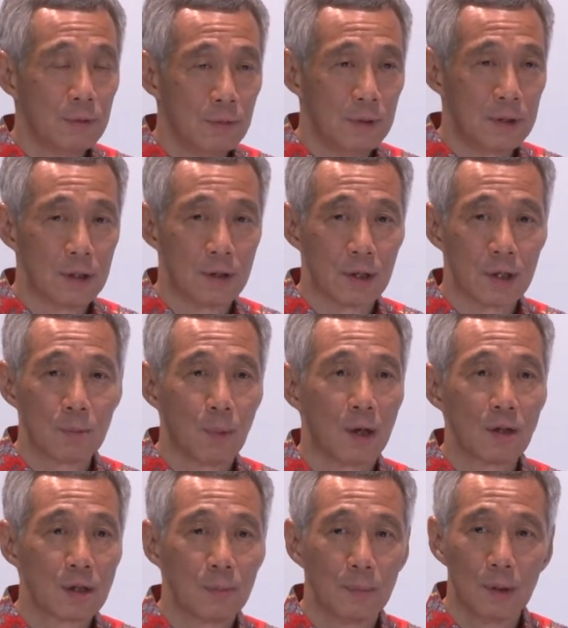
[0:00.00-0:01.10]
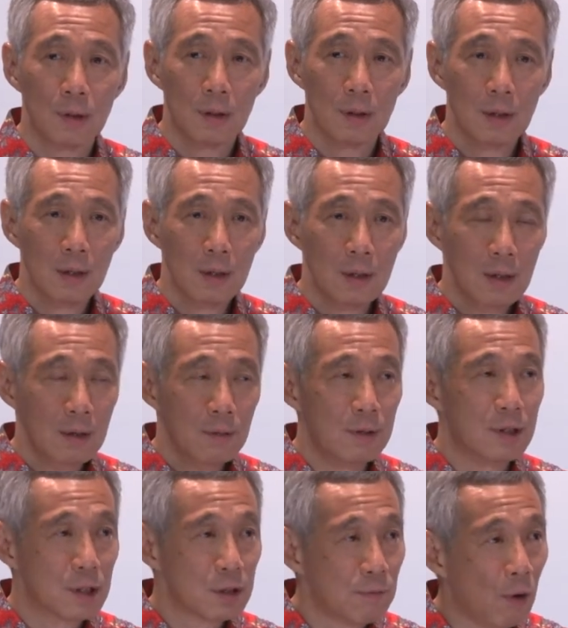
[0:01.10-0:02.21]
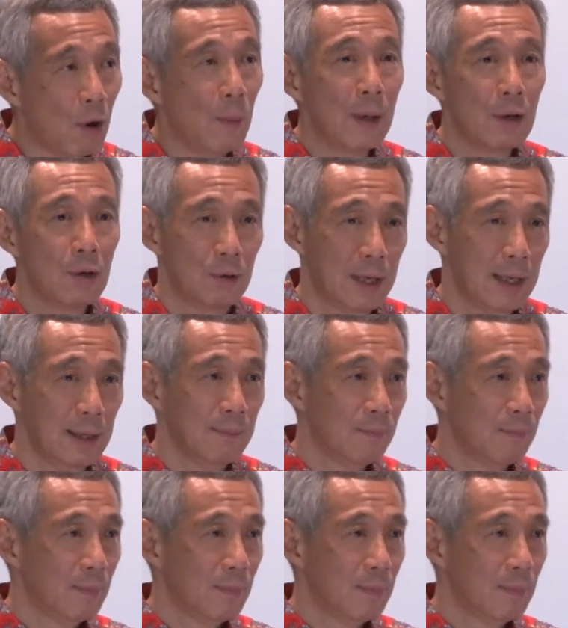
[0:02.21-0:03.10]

which is responsible, which is forward-looking,